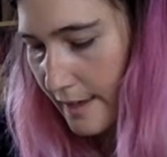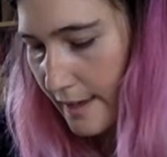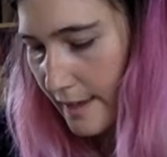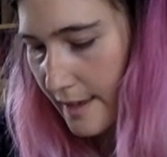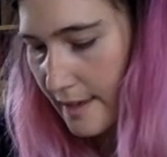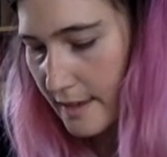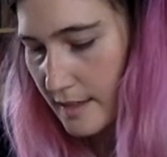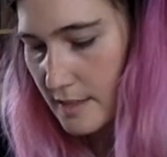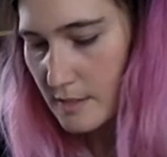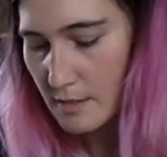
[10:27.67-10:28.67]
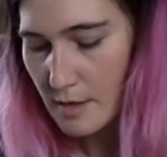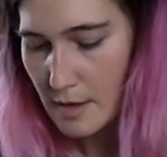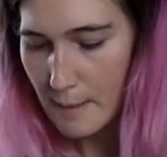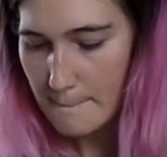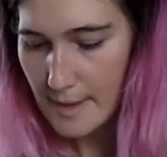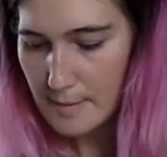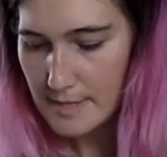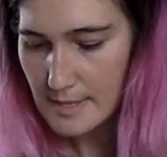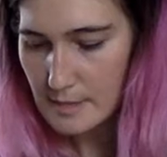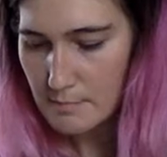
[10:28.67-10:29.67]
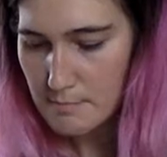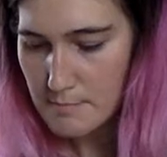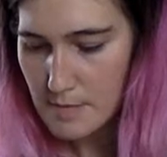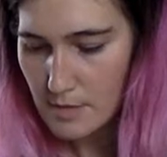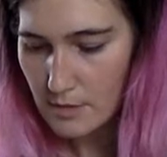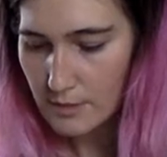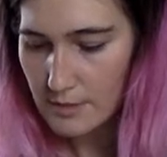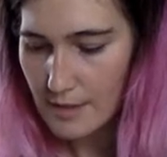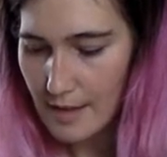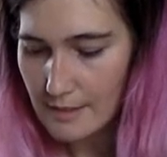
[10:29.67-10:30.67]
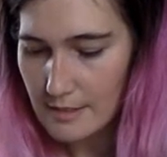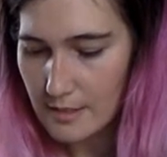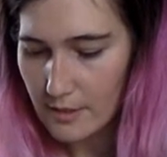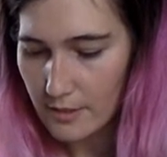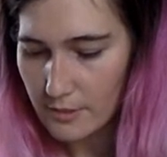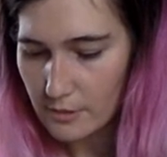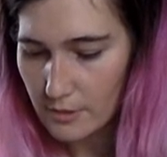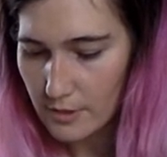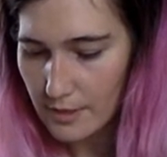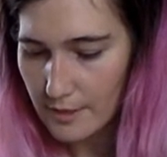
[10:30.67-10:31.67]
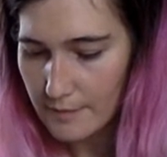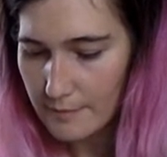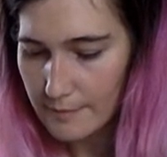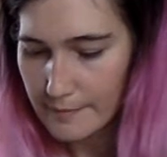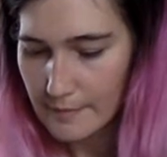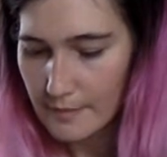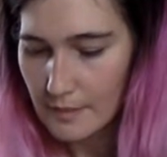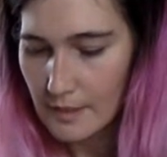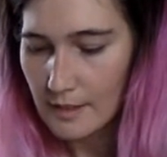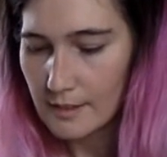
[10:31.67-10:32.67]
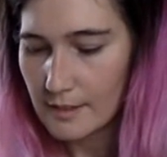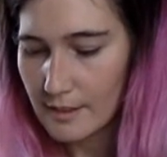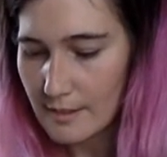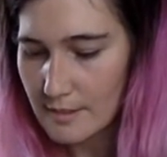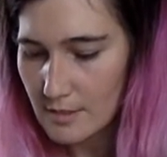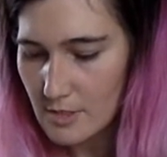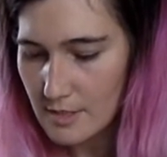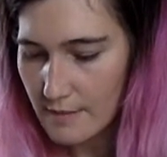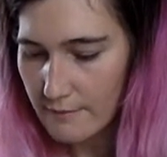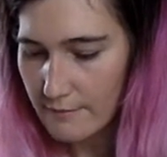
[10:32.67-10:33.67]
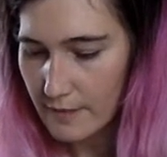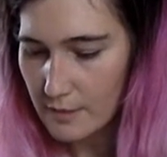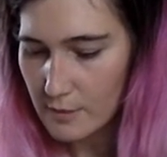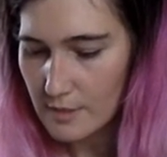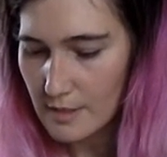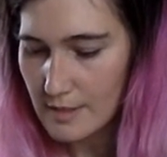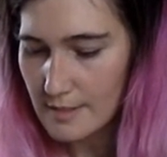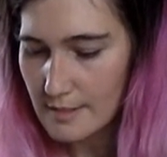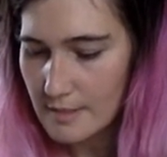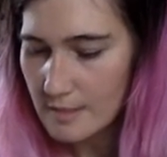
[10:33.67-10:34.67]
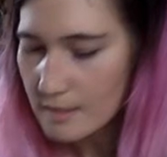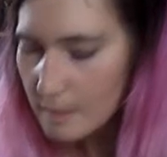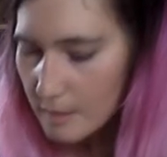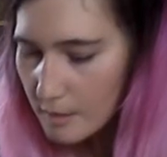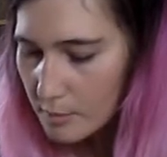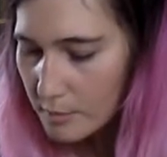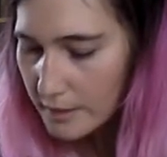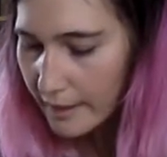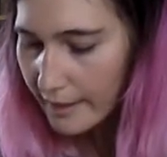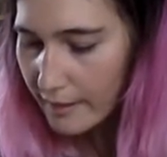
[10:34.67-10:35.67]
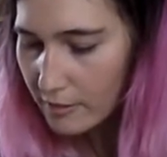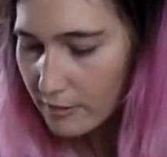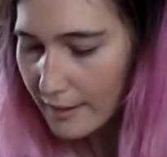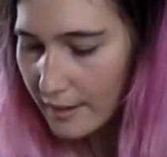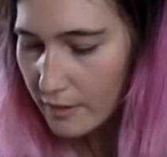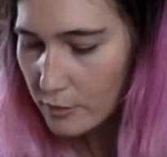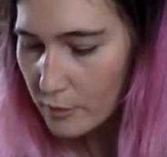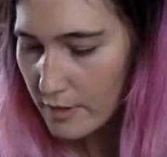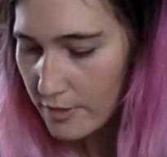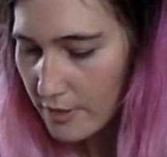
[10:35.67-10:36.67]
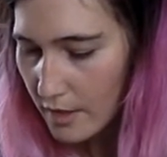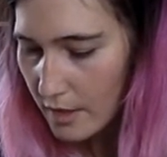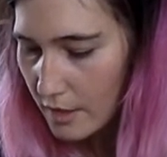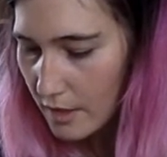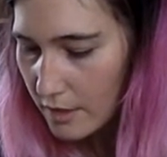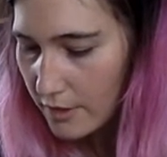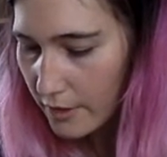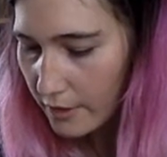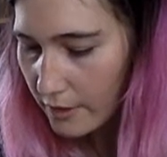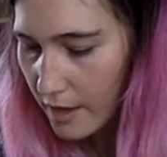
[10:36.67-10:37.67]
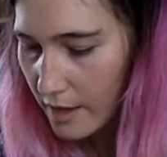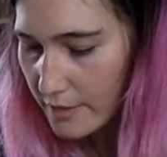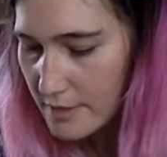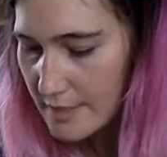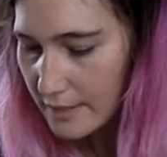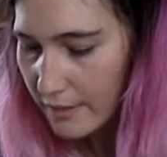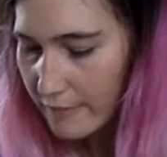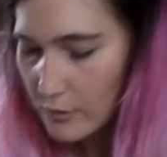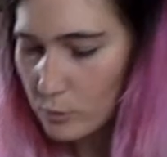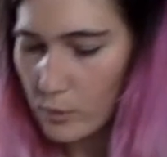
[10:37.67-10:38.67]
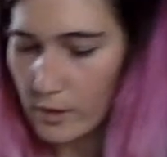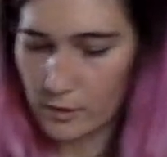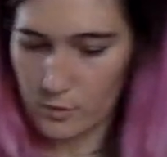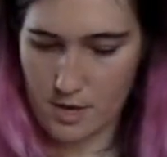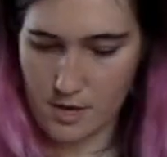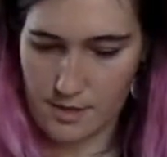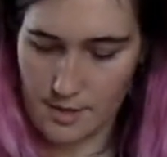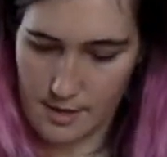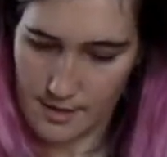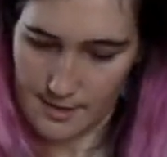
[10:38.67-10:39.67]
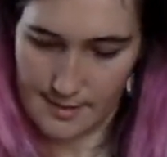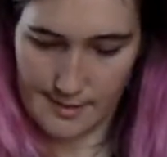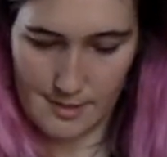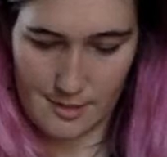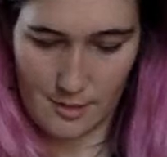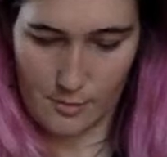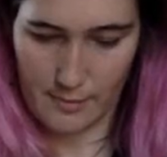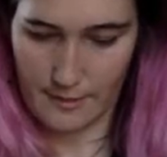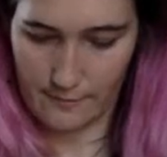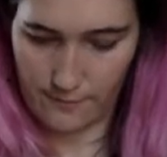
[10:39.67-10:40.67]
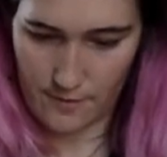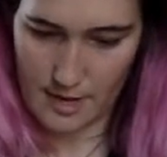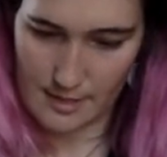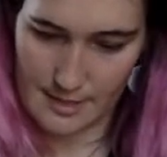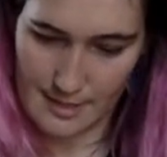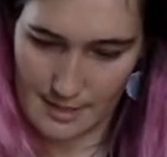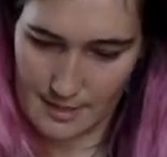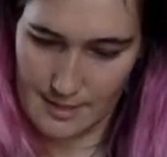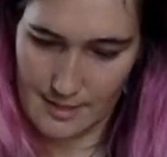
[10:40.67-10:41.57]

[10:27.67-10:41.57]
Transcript: and maybe these middle dots here I'll do green. Like I said, just have fun with this, play around with your colors that you have to work with. Don't be afraid to